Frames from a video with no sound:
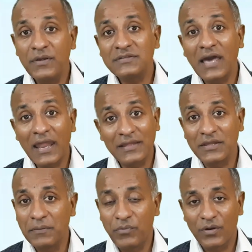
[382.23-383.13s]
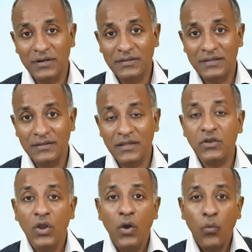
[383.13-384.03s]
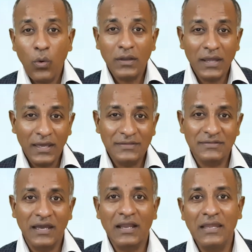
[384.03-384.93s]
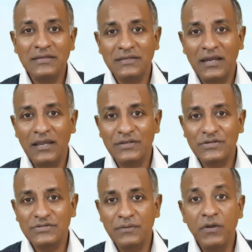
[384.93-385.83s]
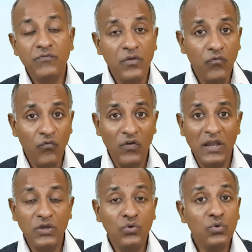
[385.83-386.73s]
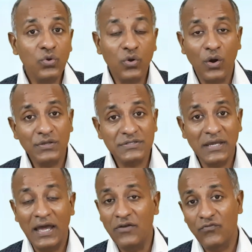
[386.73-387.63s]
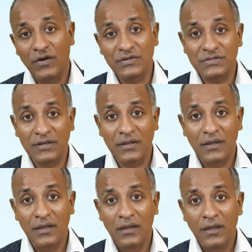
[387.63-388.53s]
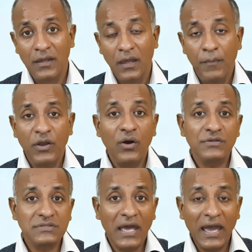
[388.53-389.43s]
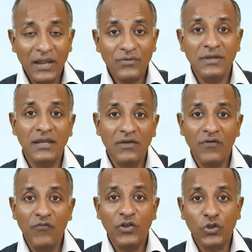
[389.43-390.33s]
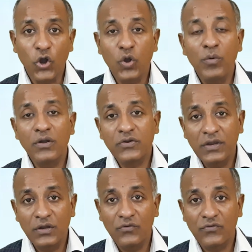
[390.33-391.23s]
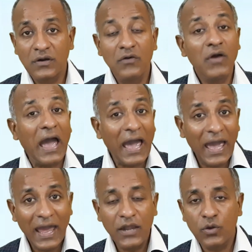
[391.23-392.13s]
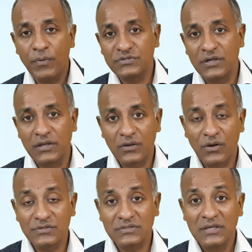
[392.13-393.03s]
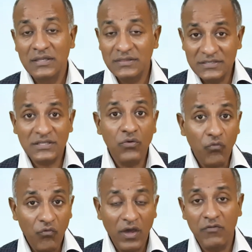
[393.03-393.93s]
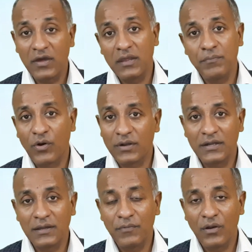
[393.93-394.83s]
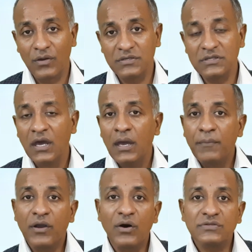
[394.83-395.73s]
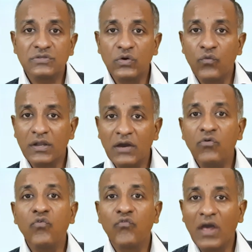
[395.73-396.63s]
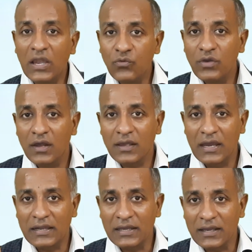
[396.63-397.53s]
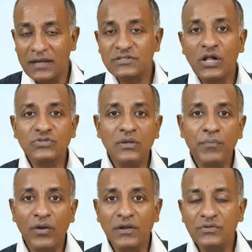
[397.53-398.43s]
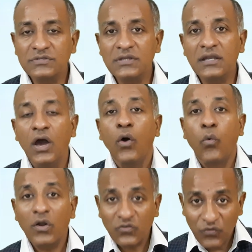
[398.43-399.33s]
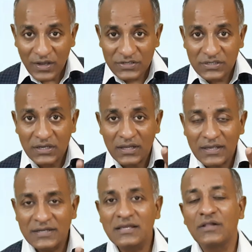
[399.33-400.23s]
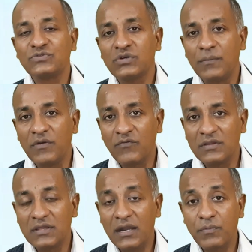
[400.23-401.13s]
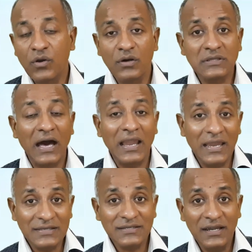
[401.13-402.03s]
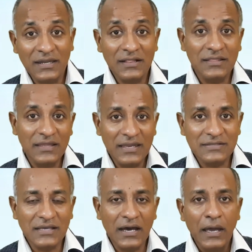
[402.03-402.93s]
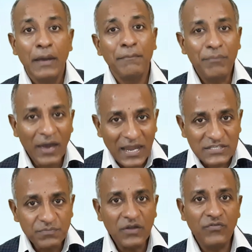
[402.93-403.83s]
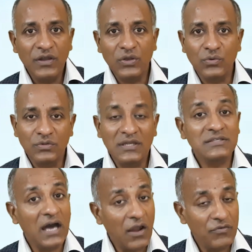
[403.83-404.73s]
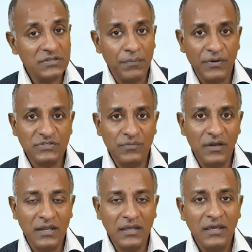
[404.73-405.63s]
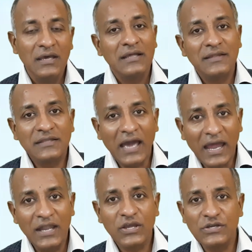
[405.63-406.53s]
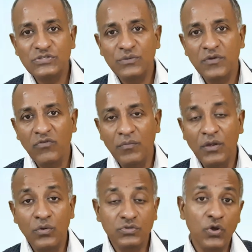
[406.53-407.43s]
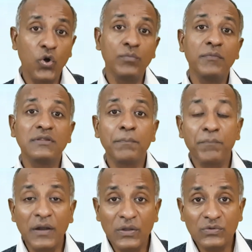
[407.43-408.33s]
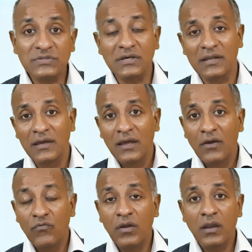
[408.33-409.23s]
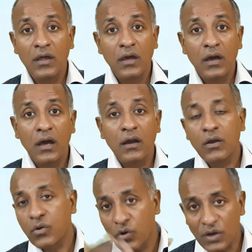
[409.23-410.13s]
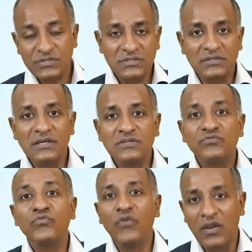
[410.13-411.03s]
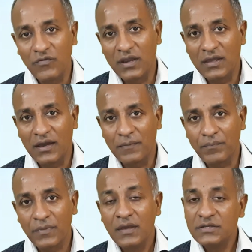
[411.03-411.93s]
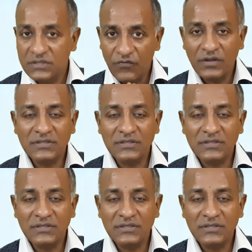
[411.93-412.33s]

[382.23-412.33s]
brings another important thing, that what exactly is the relationship between value, cost, and function? Because end of the day, when we talk about trade-off curve and opportunity cost, these are very, very important terminologies, because whatever value we are getting, it's also important to see that what function it is also coming with that, because unless and until there is a balance between two, there is always a possibility that the end consumer will be a loser, or maybe the producer will cost the things very, very high. So, for